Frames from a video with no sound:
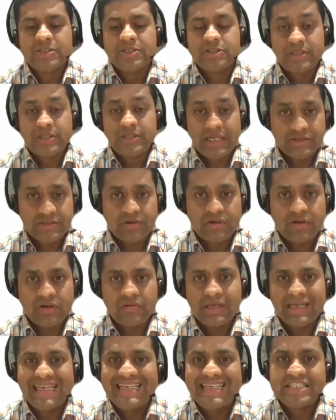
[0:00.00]
So that's one
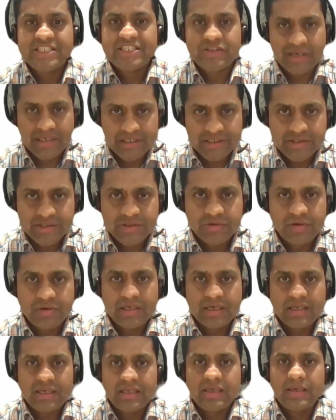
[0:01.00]
of the key strengths to
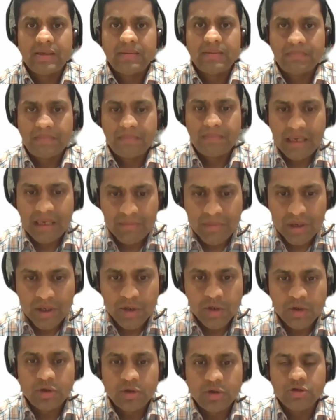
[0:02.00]
really able
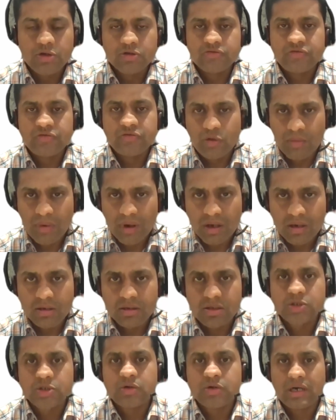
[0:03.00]
to use few
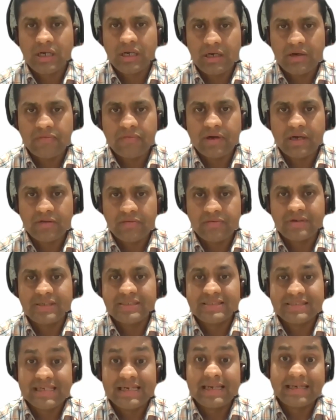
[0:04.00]
markers to identify
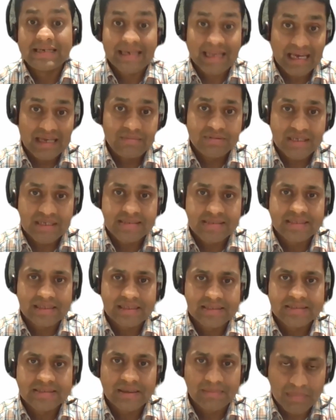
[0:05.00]
different cell types and
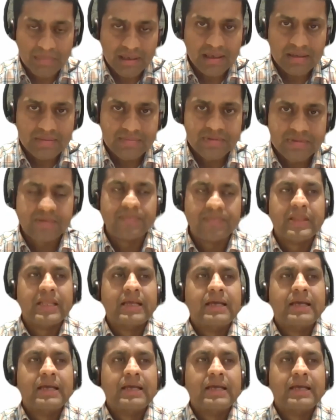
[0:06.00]
cell subtypes.